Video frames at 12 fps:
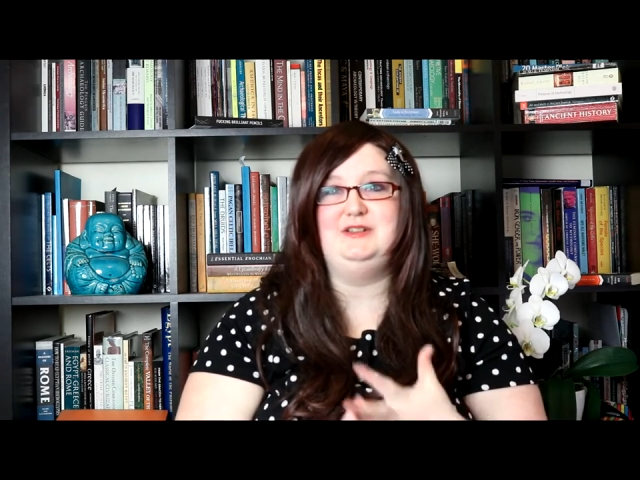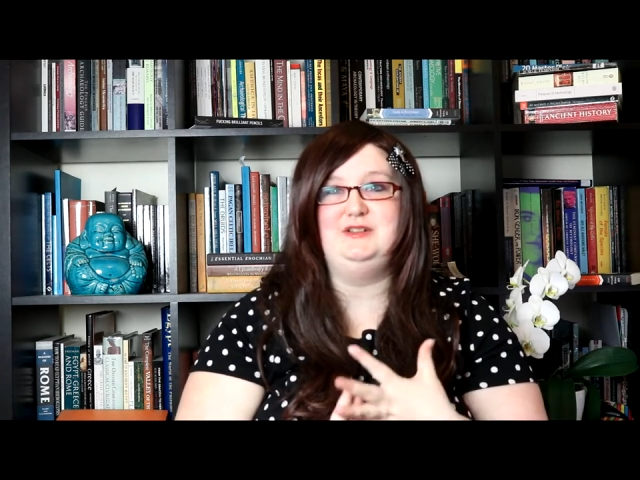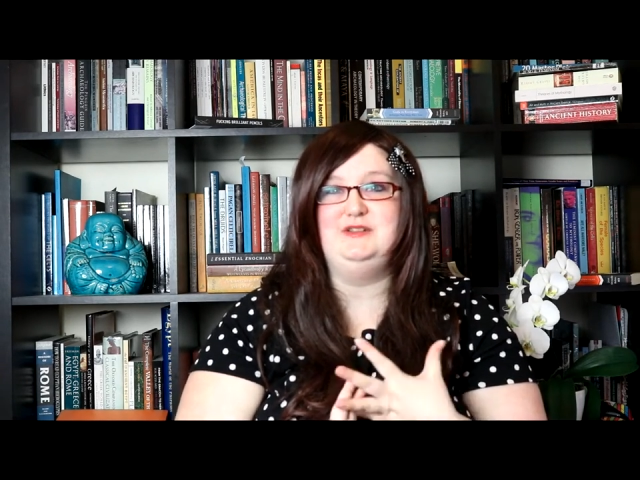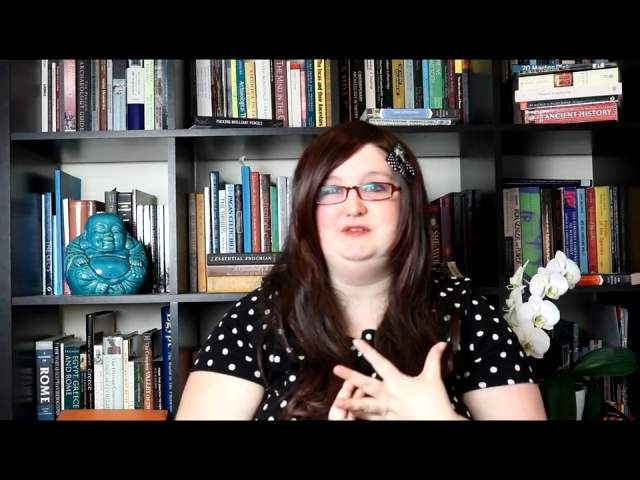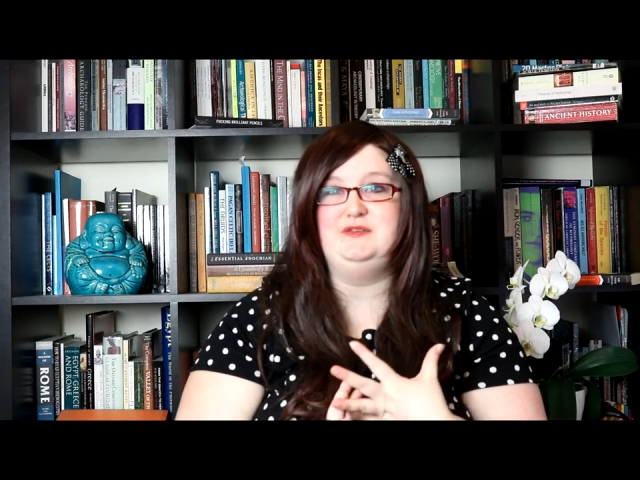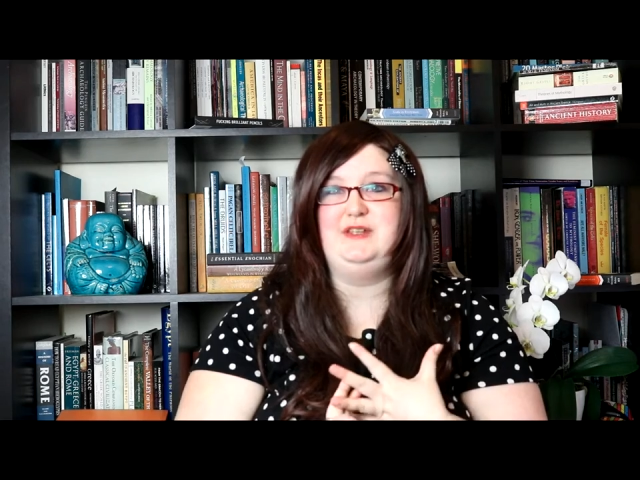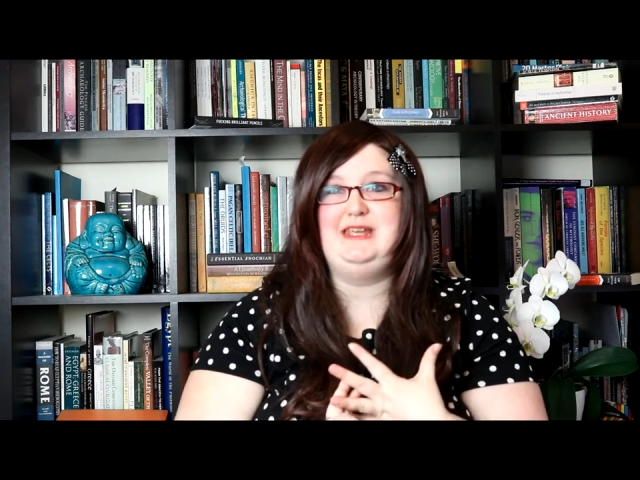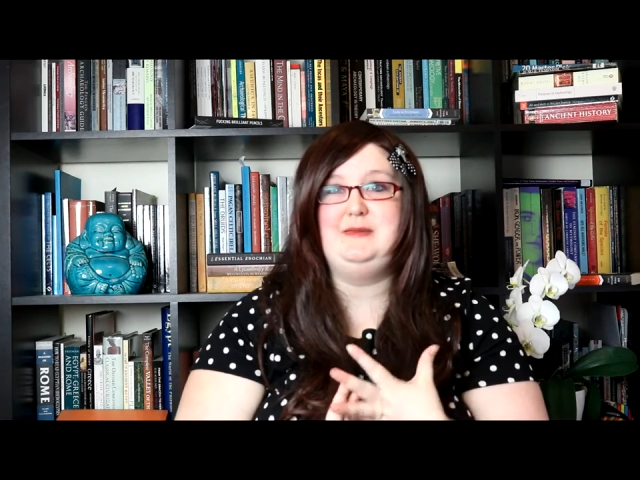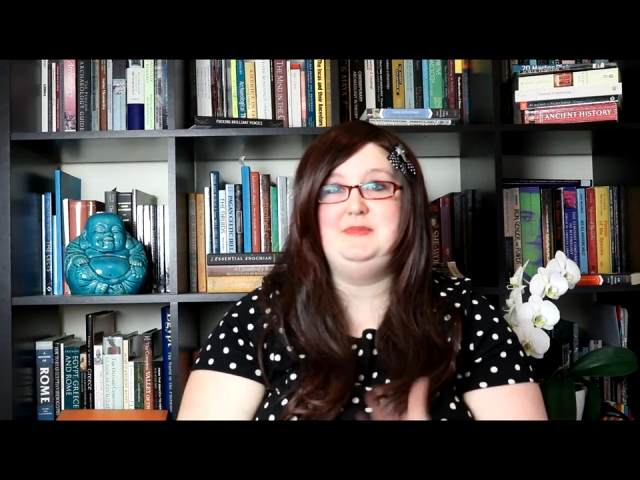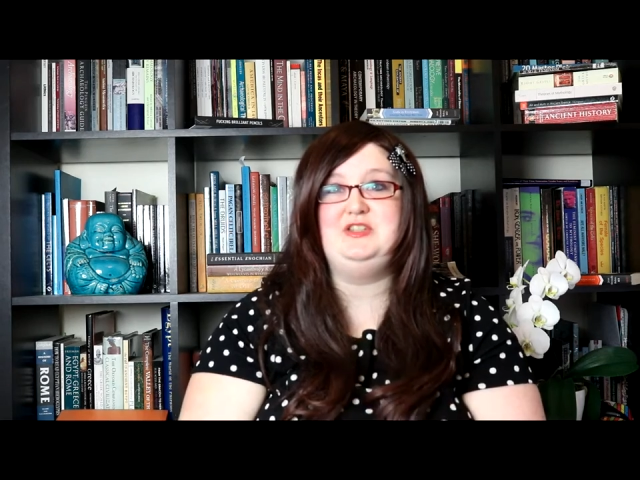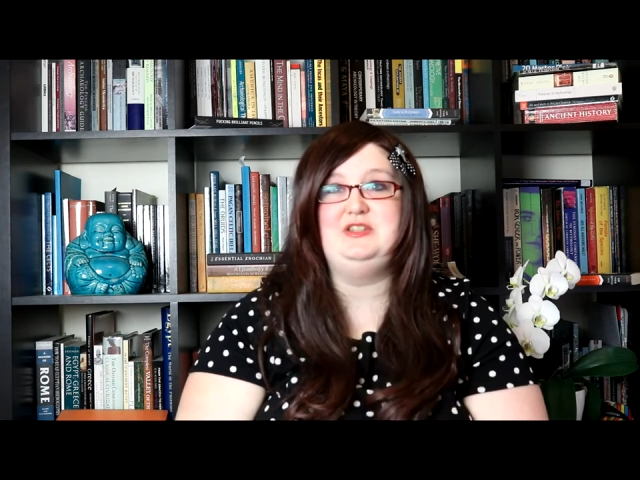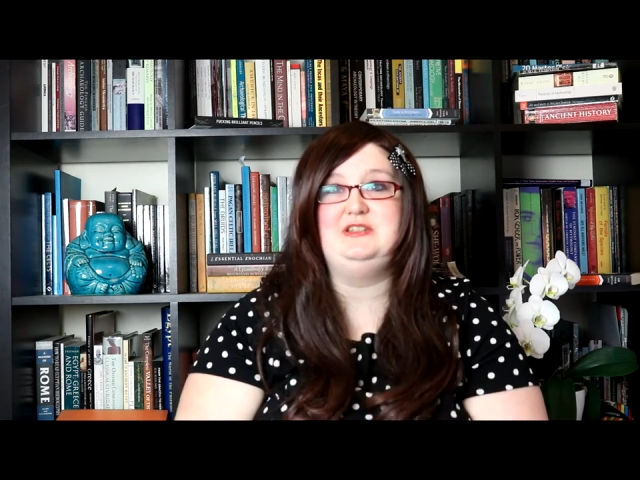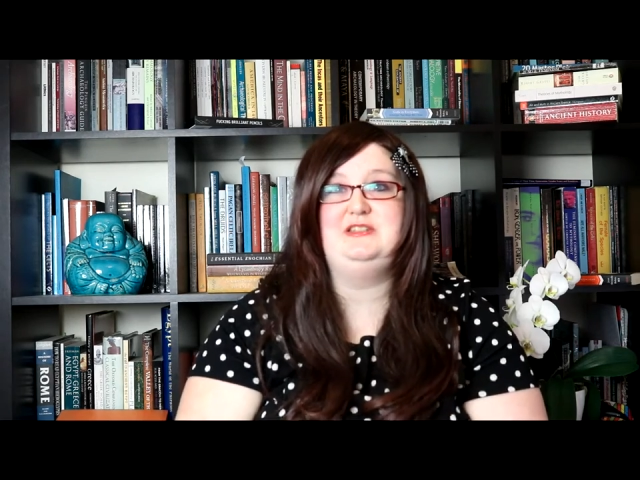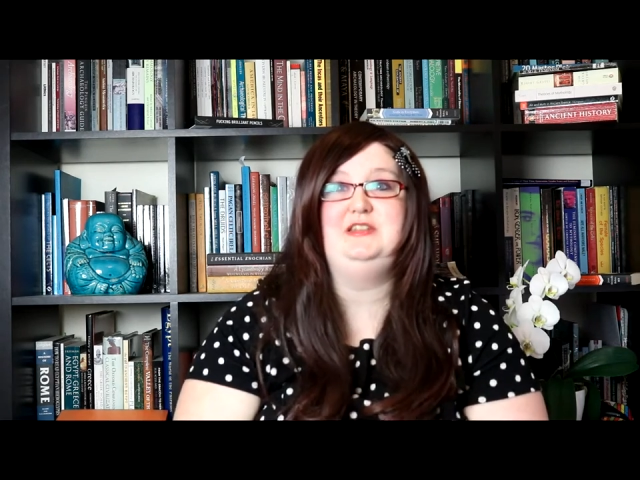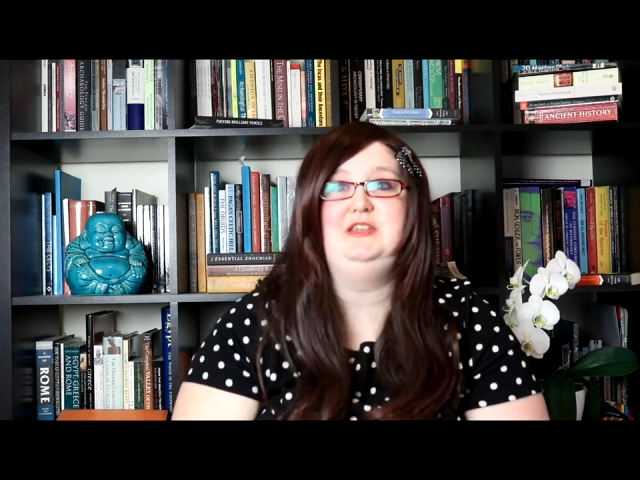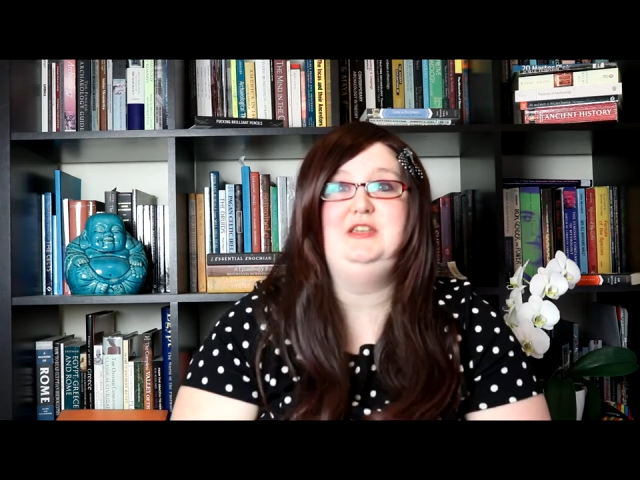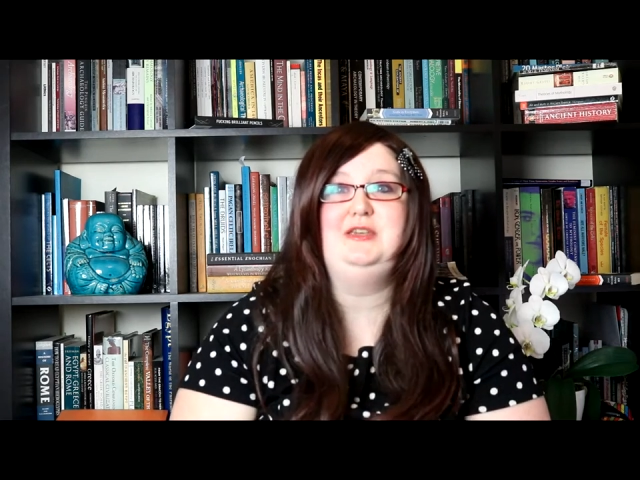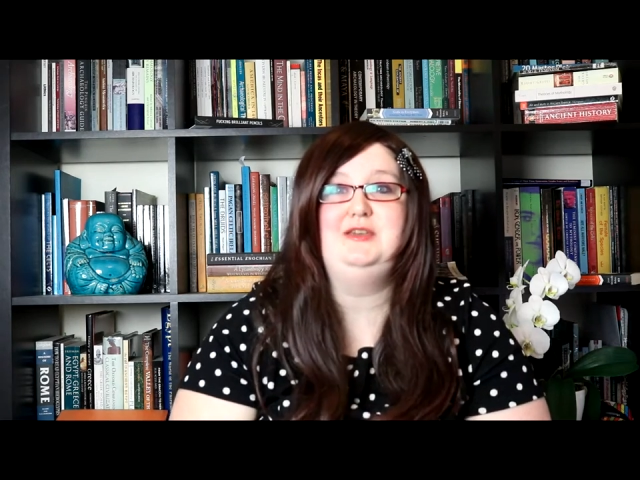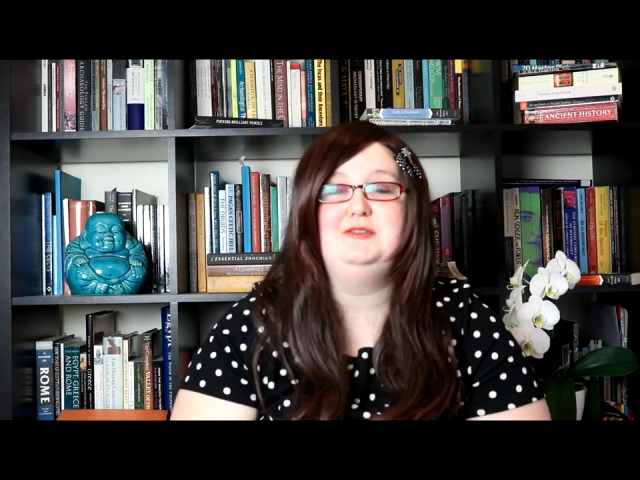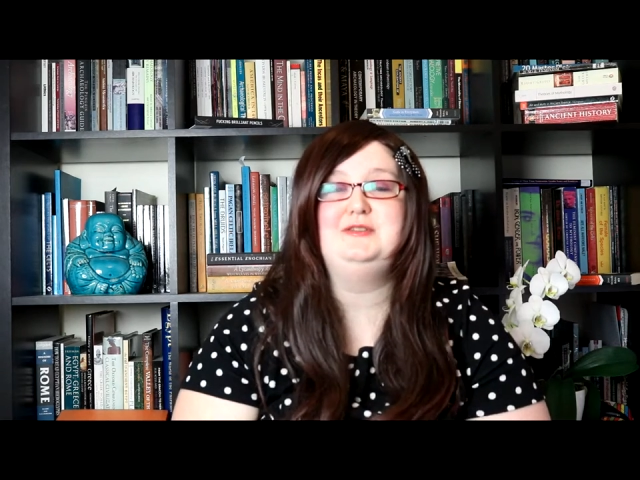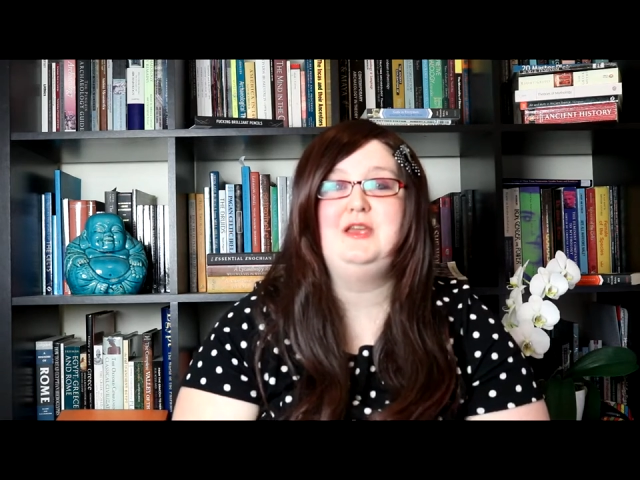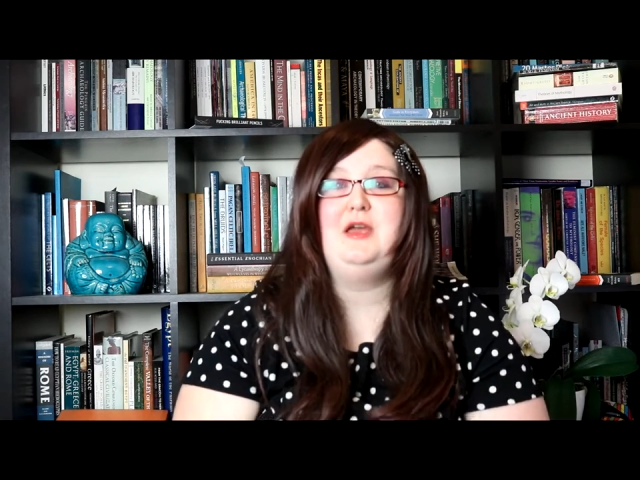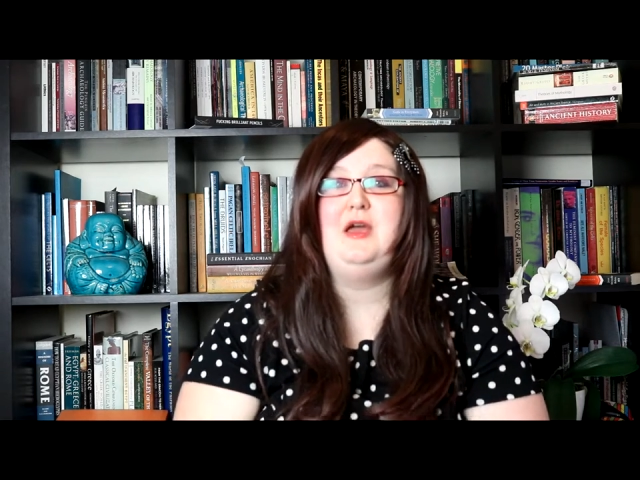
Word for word: of images that you use.